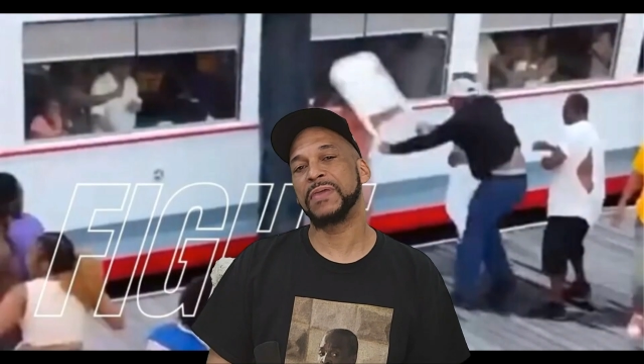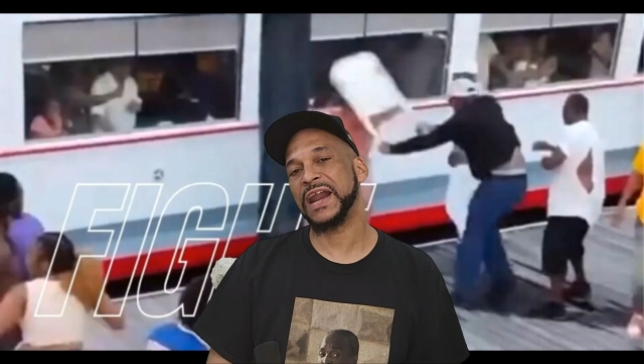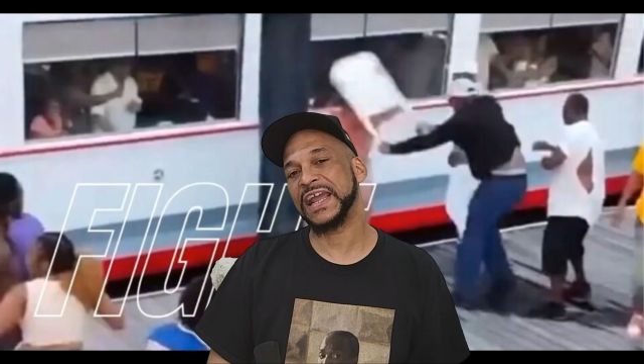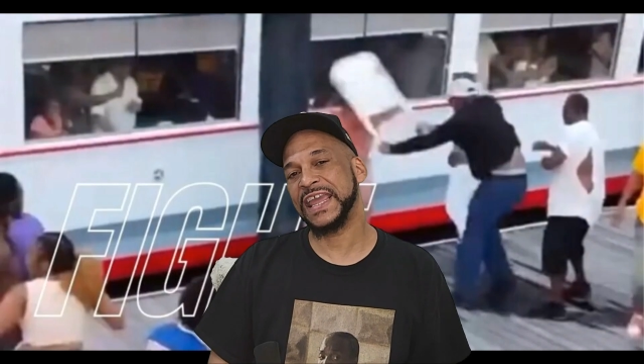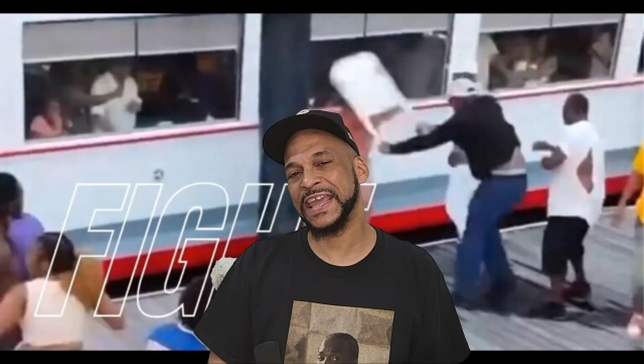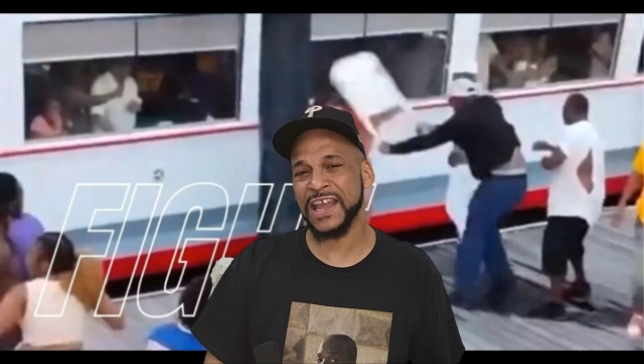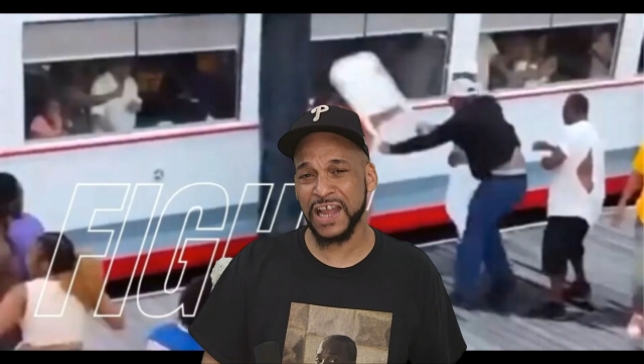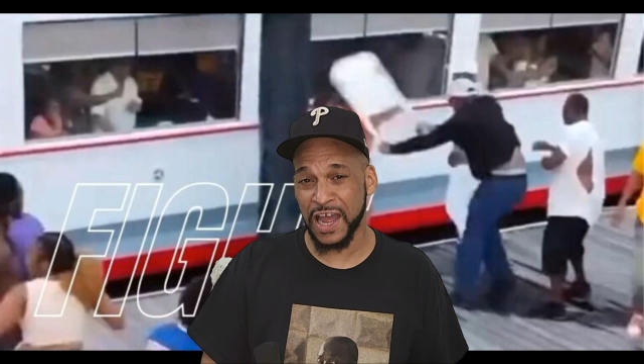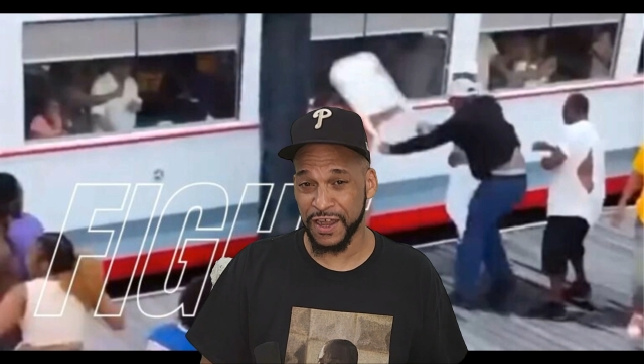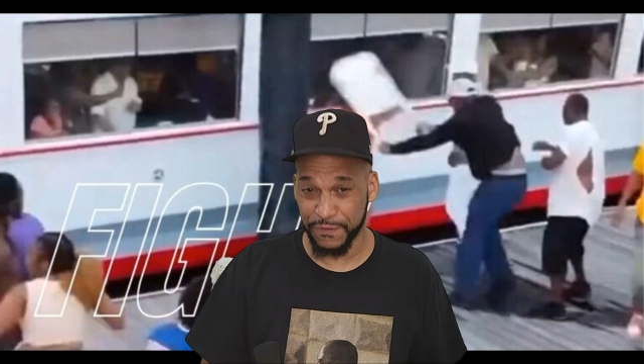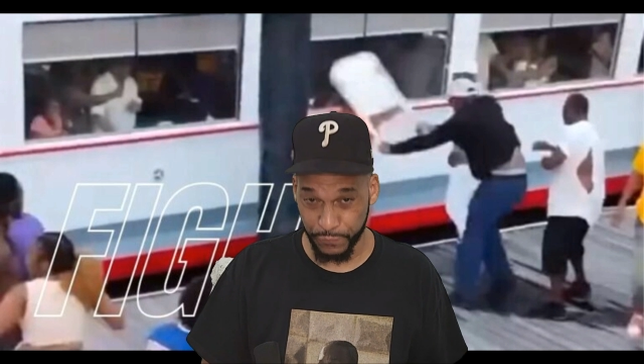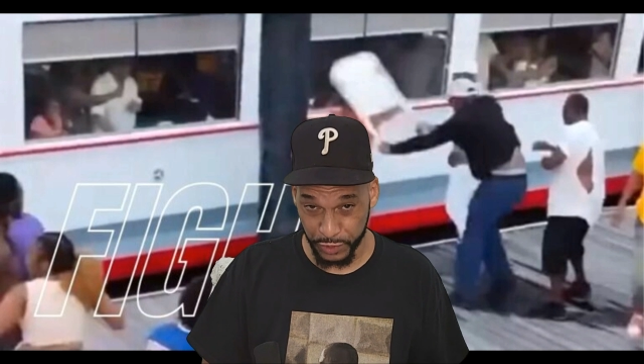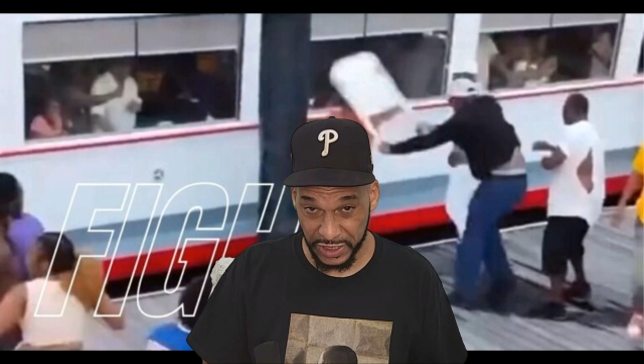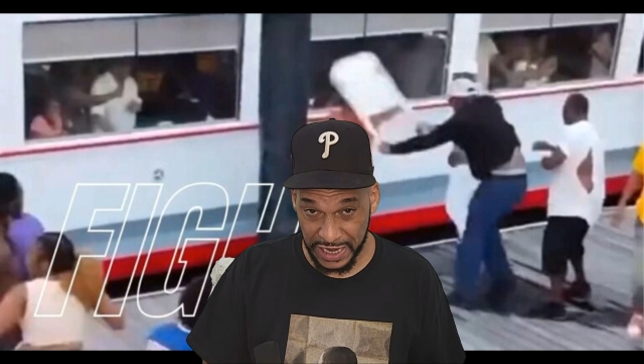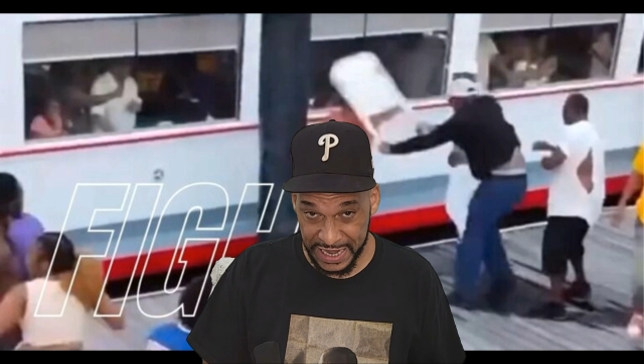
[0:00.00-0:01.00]
I can't kind of
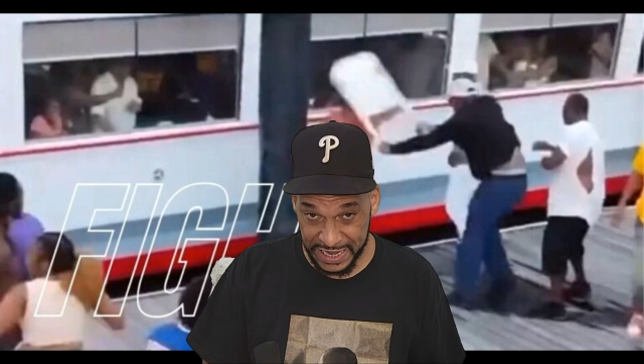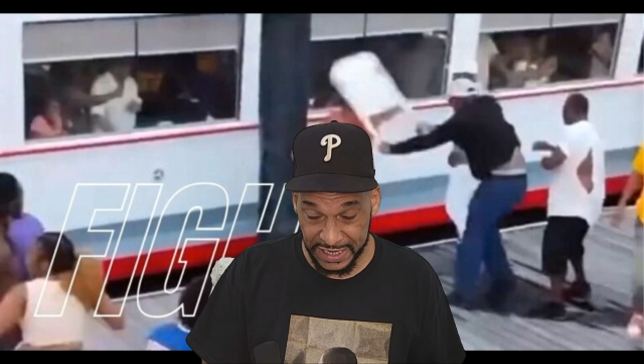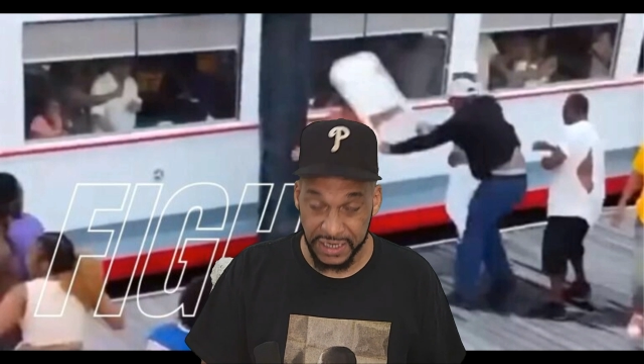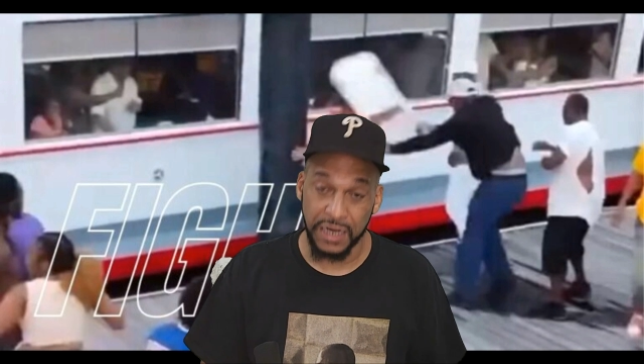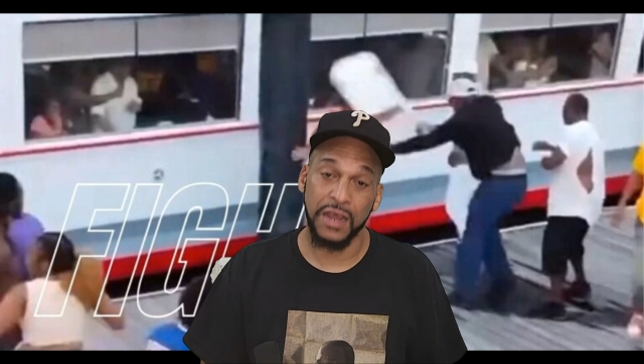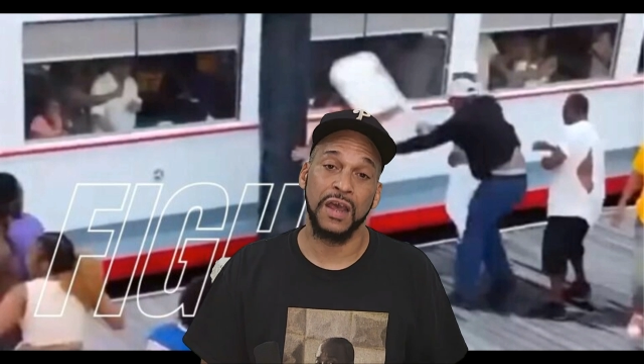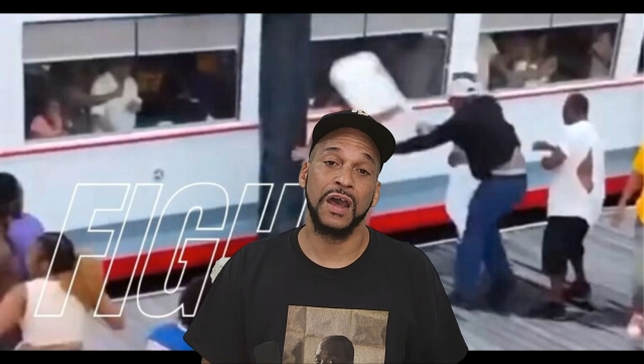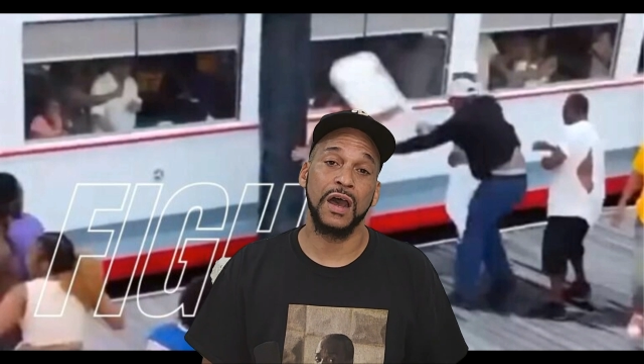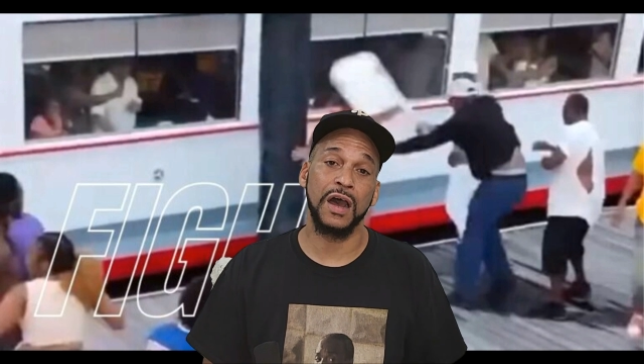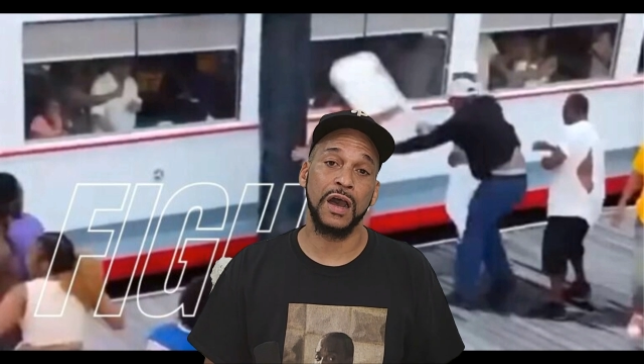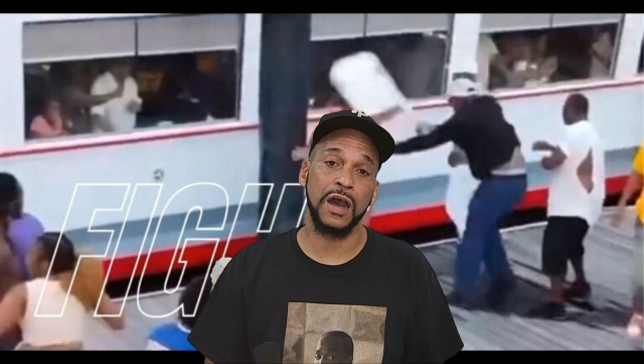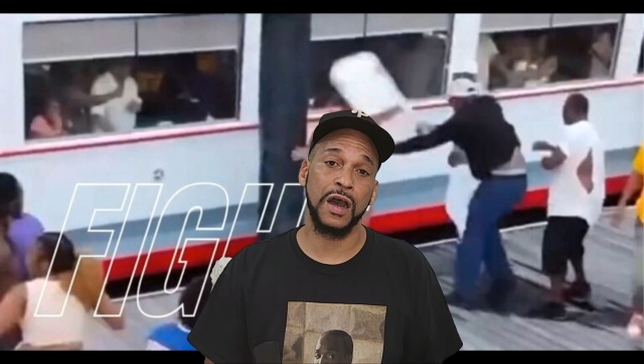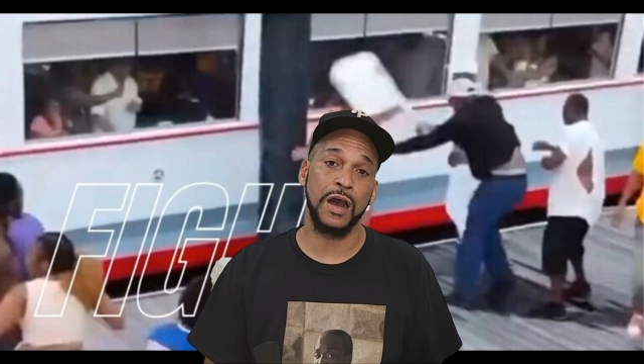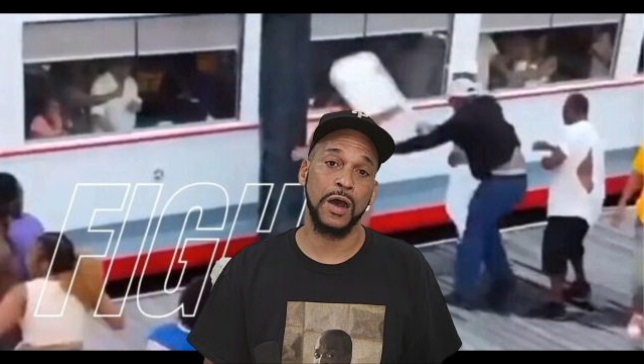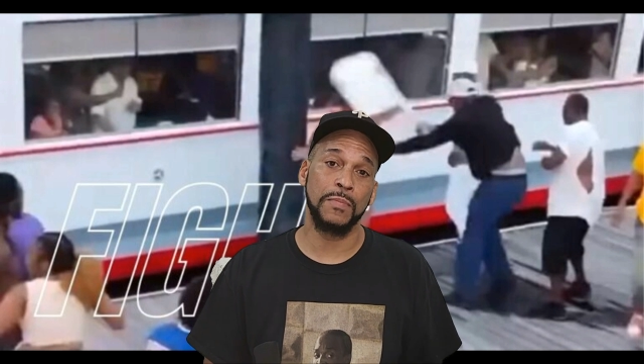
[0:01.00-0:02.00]
relate
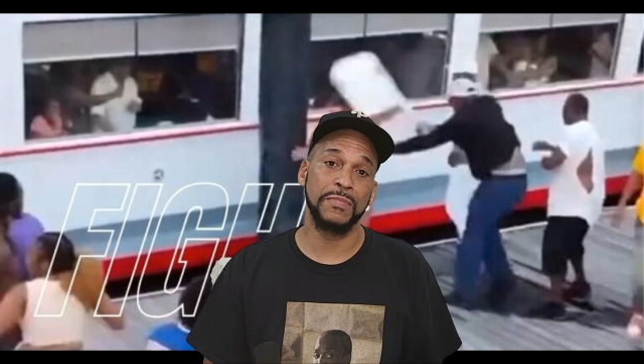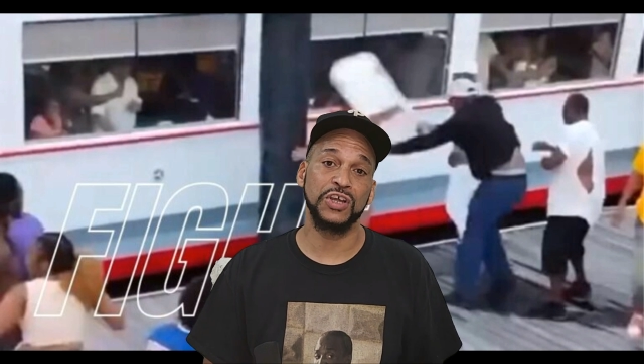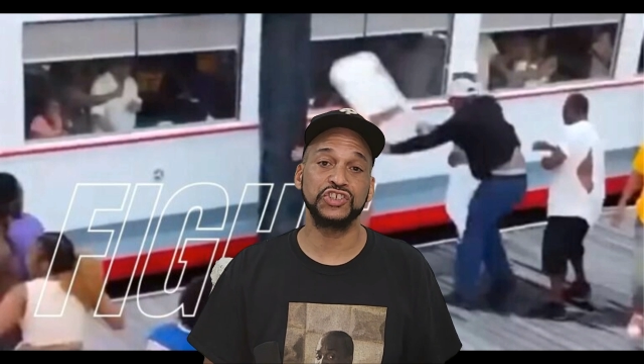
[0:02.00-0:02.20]
to